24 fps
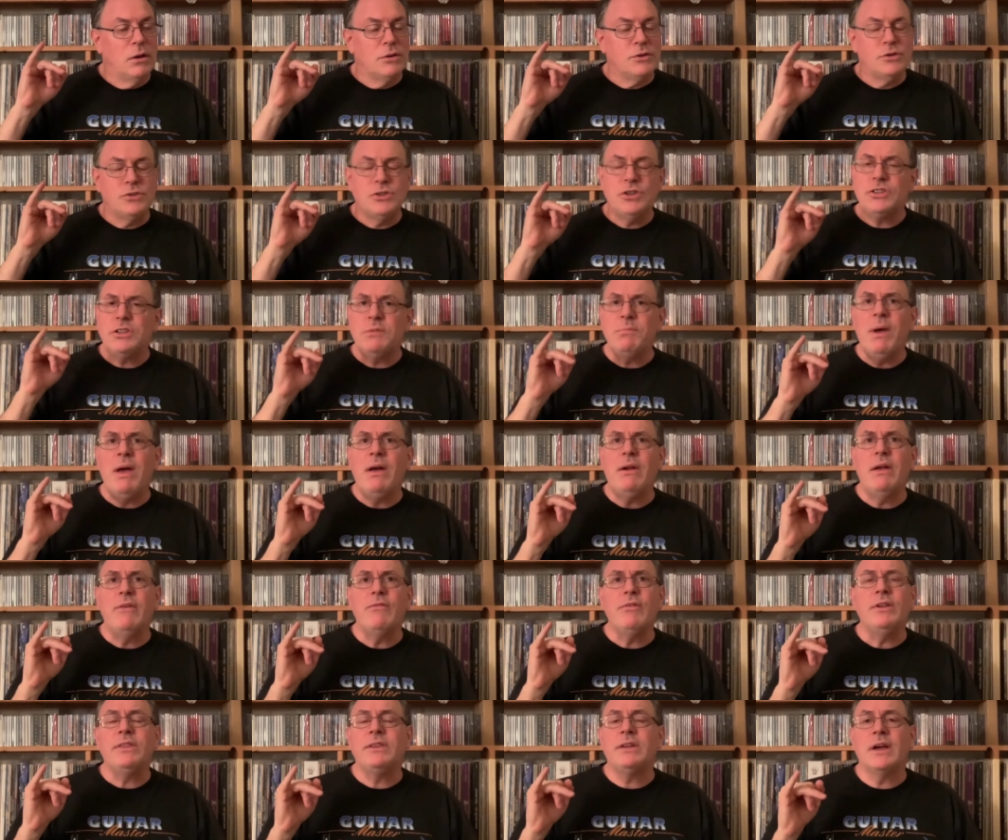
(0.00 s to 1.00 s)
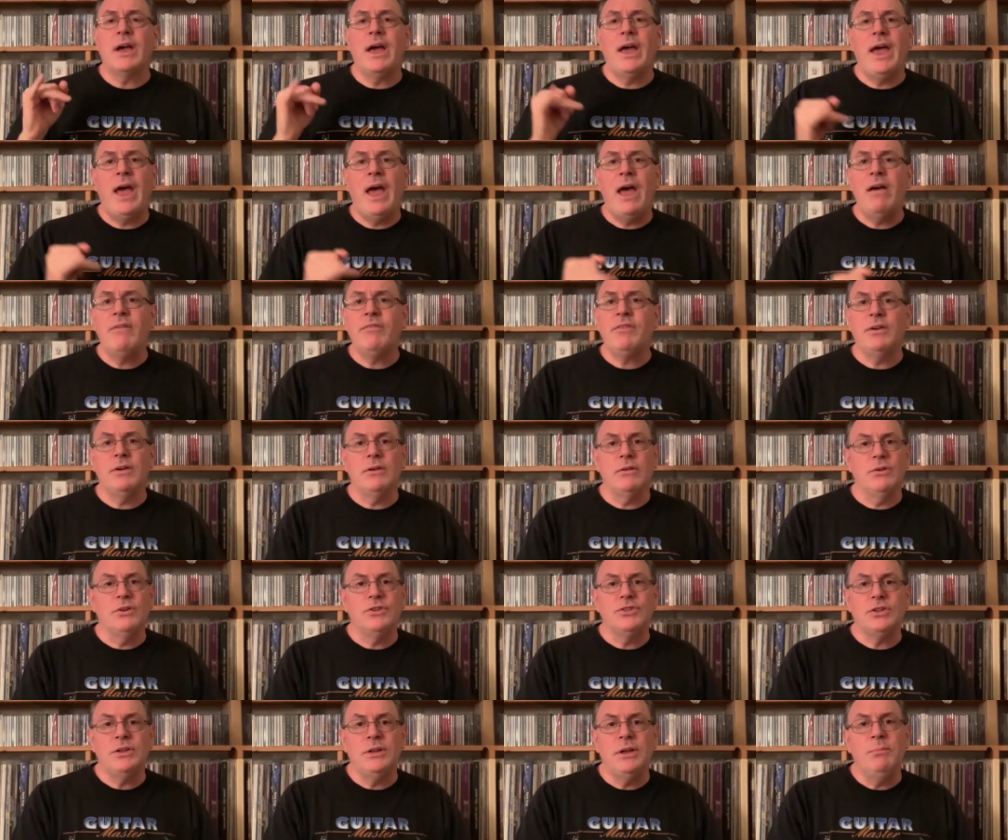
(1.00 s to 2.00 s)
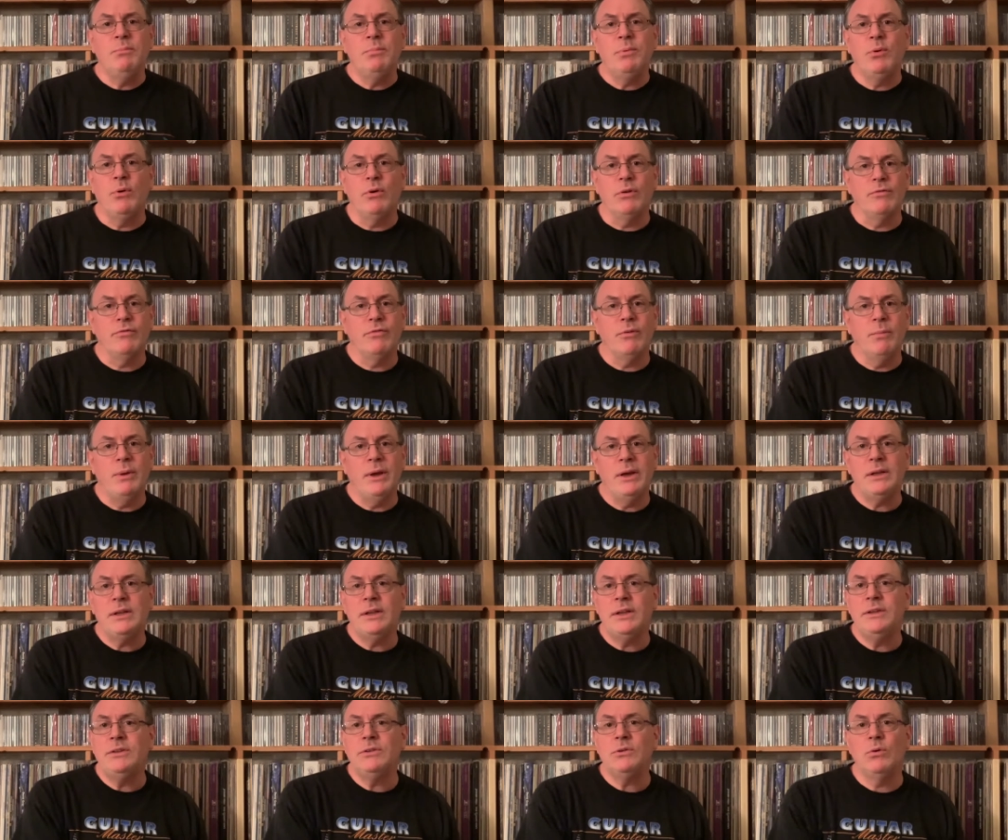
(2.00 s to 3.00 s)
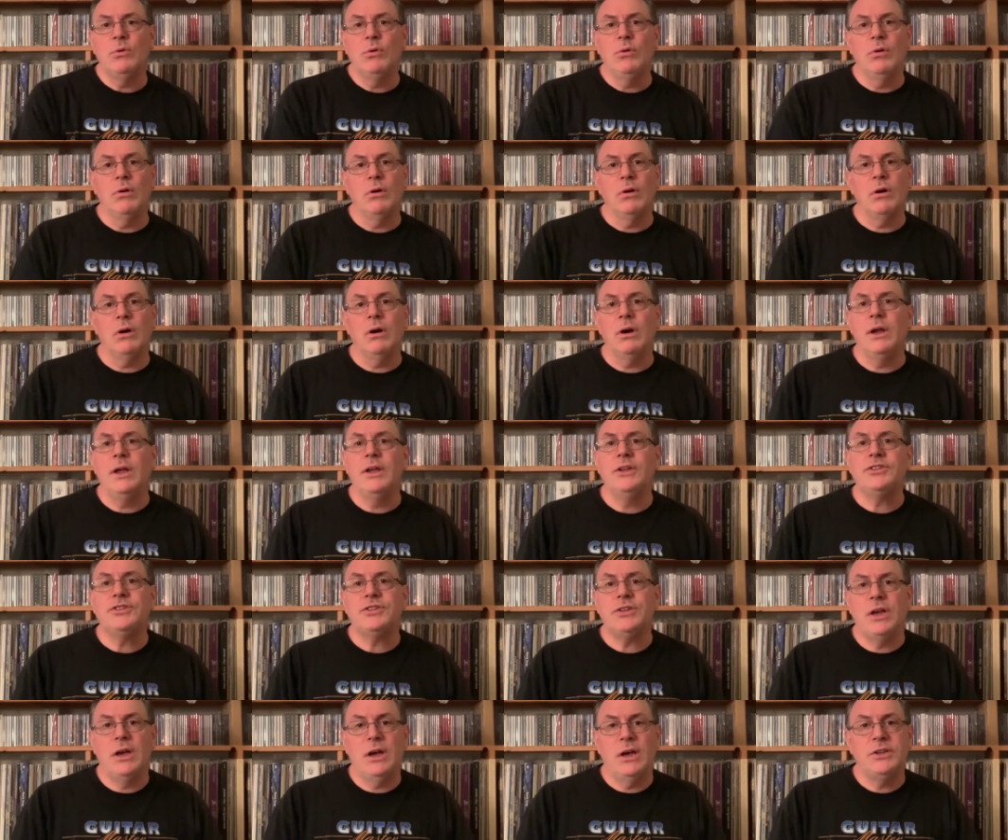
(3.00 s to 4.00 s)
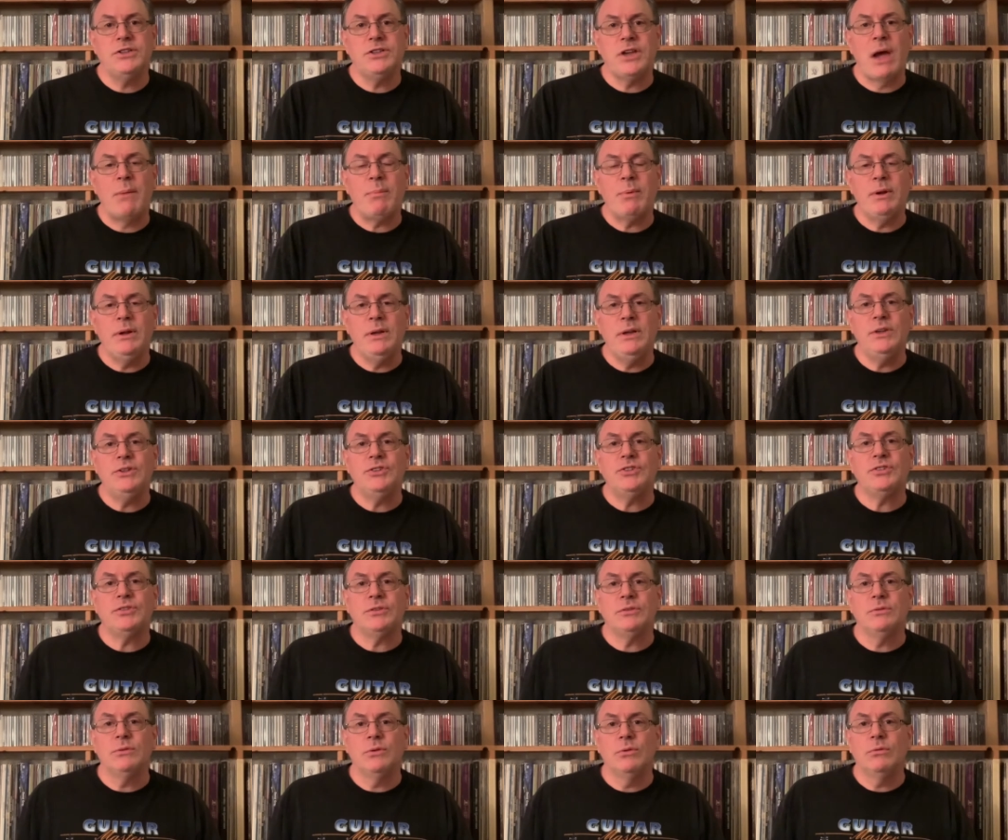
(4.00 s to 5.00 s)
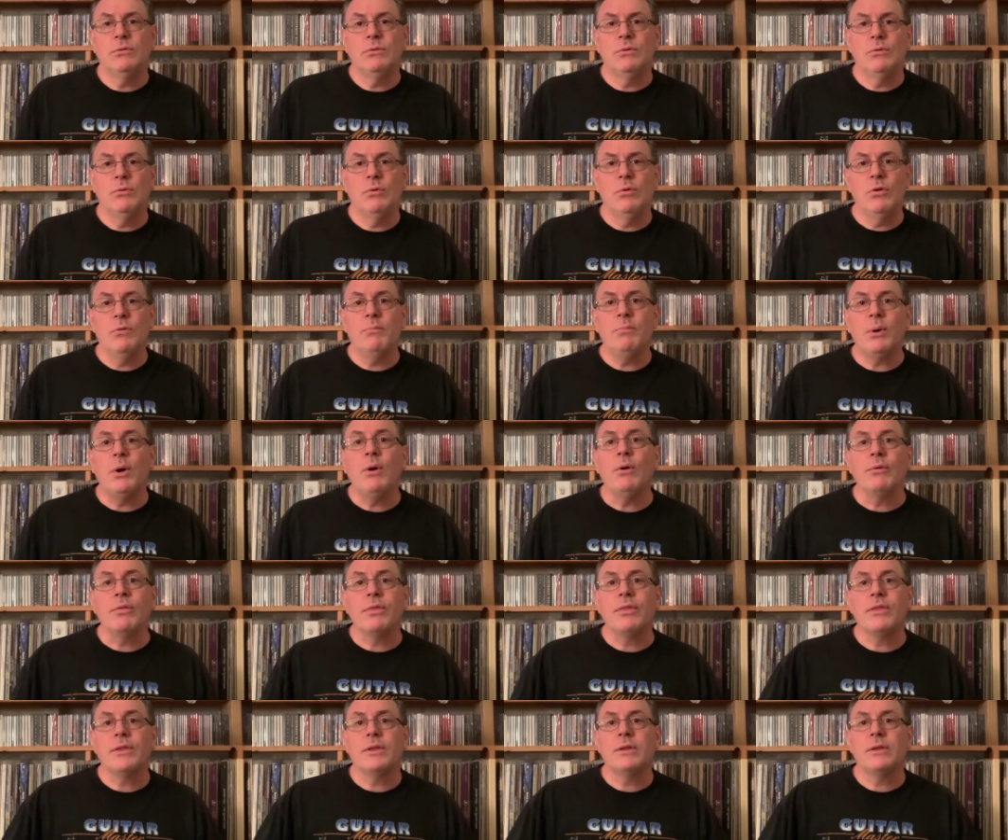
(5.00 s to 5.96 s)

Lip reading: just about everything I have here is an import from England, or it's Japanese, or both.